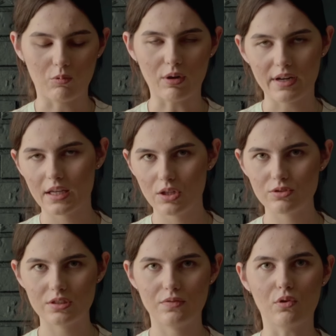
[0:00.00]
What I
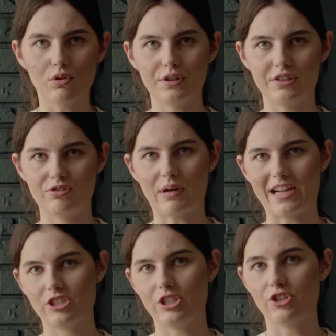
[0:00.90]
use it for is to
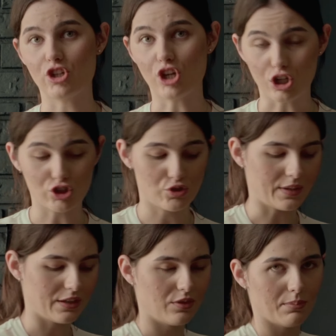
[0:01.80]
actually charge
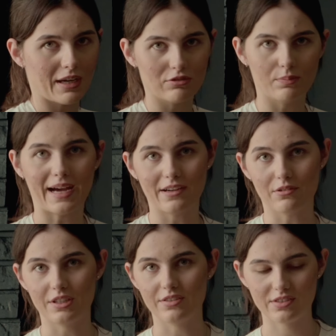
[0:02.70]
my V-mount
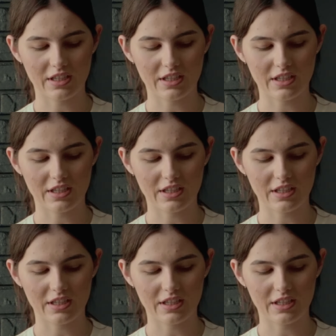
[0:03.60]
batteries,